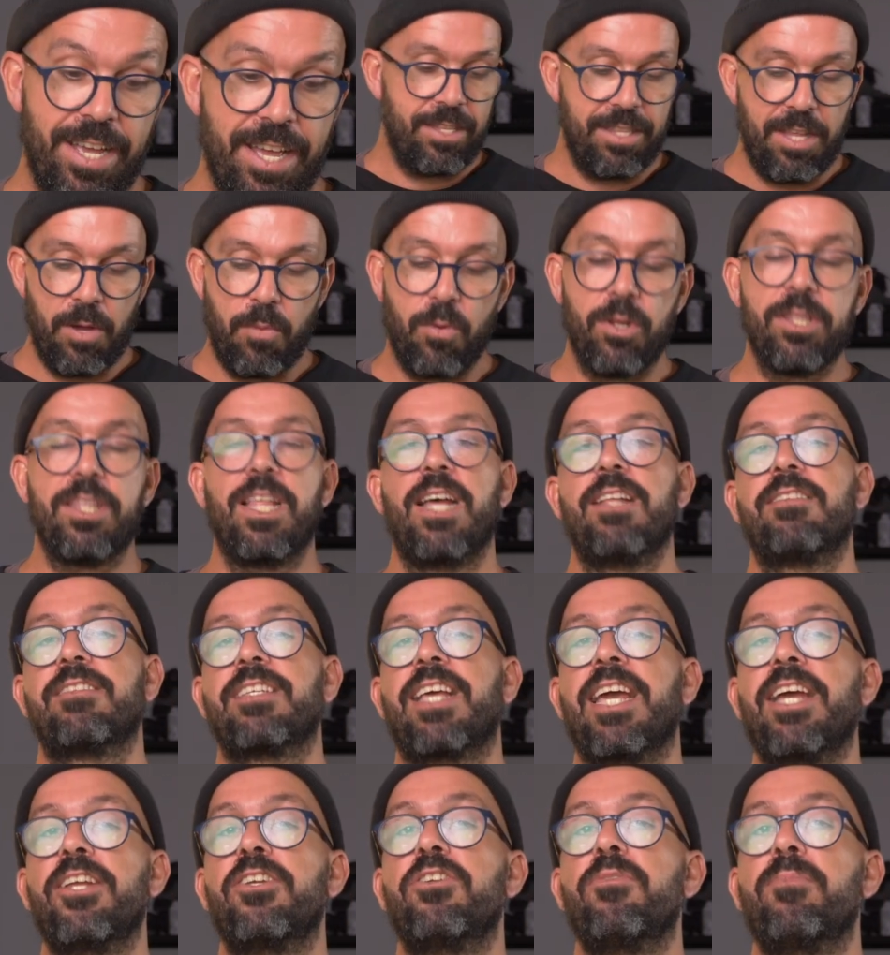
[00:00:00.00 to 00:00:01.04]
They want that
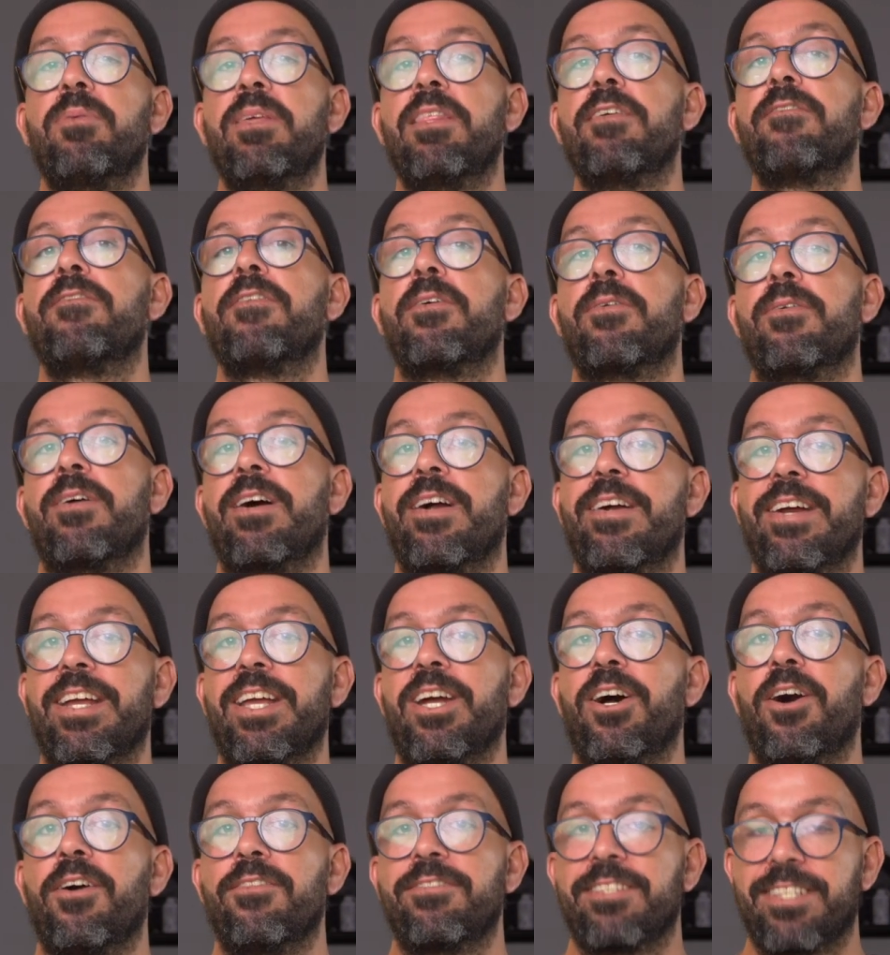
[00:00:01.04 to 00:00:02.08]
skate to be the Ferrari
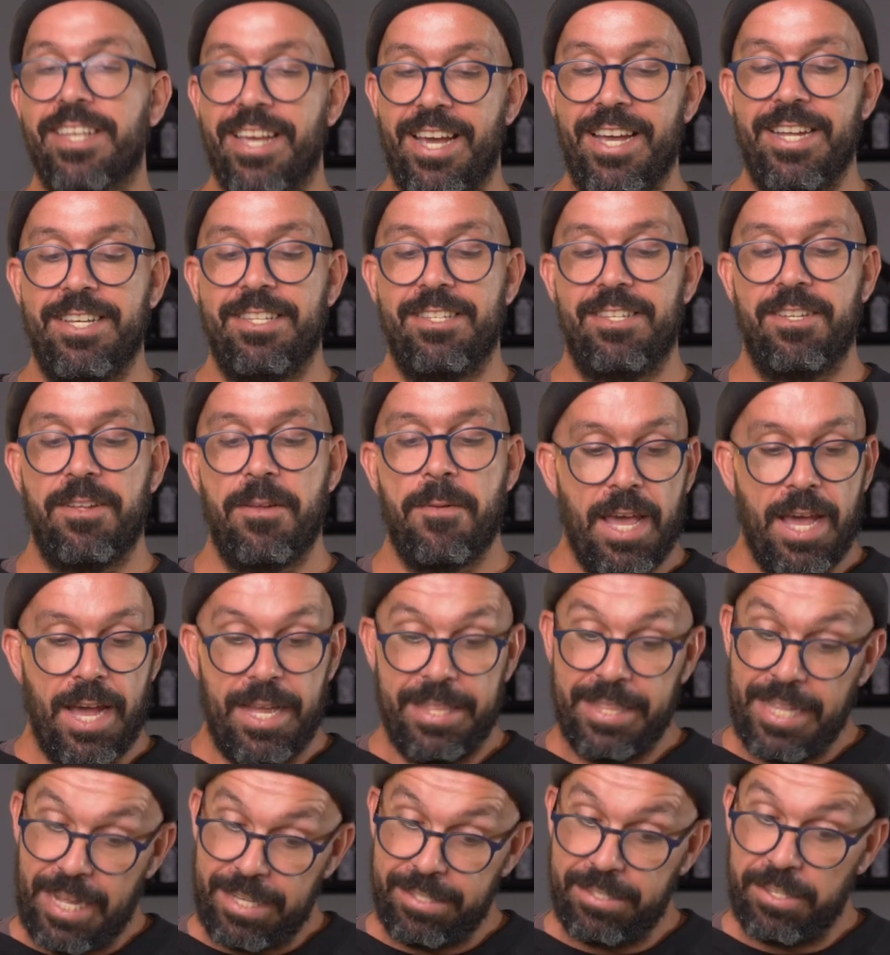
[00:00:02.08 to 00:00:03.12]
of skates,
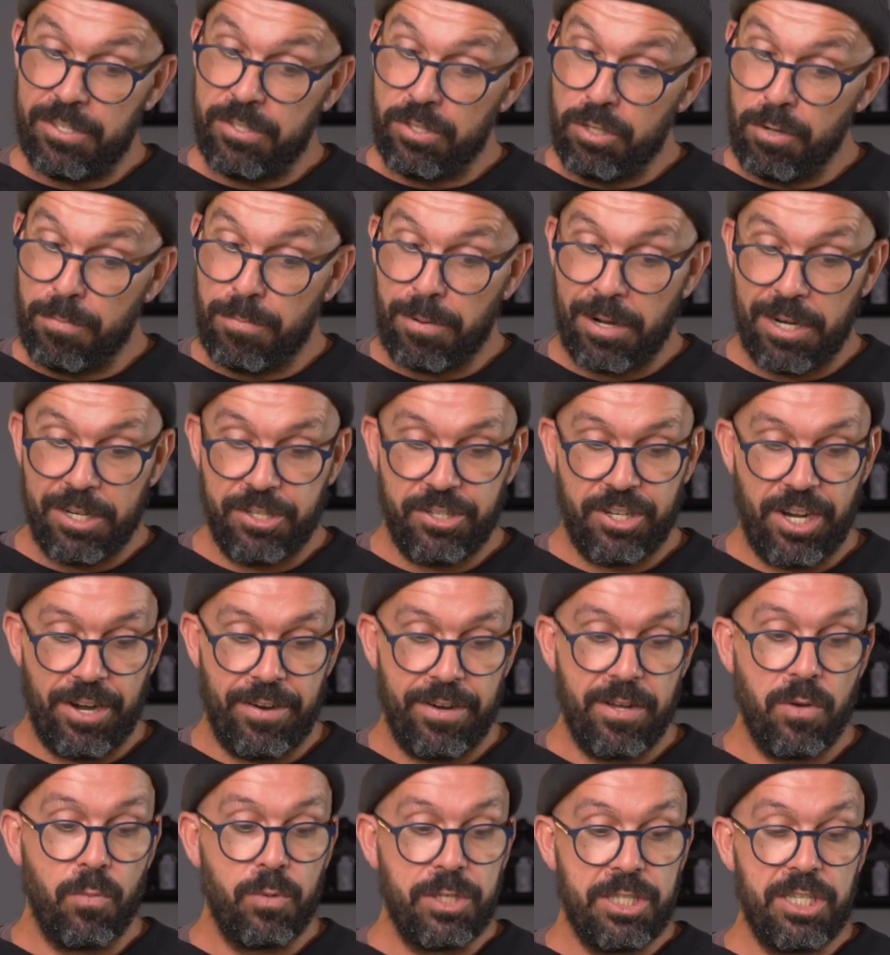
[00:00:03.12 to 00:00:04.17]
and that's the
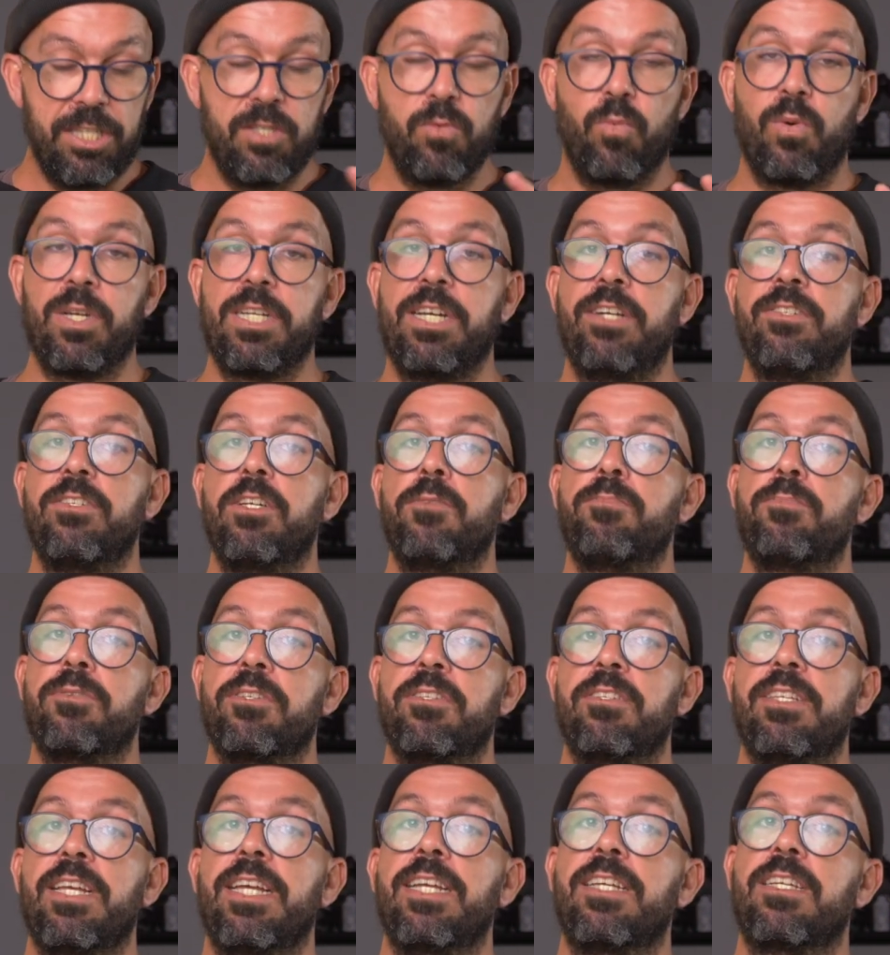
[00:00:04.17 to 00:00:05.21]
Superleggera, which is
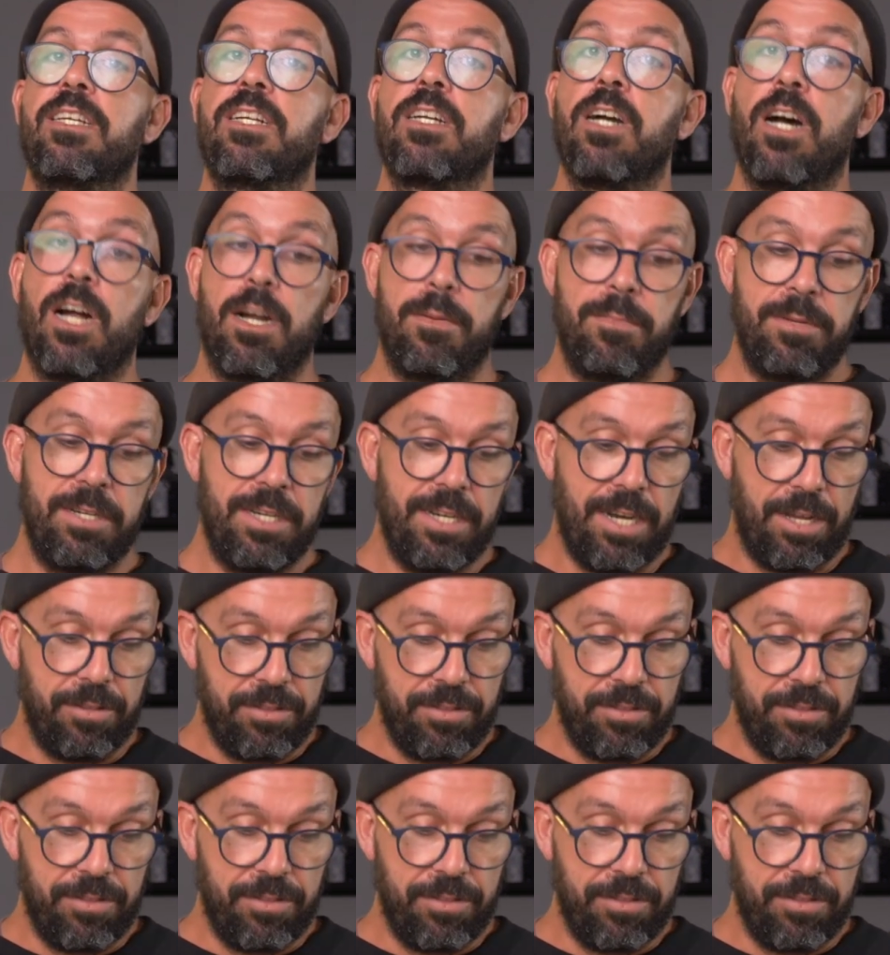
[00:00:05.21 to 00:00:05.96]
100% carbon. Now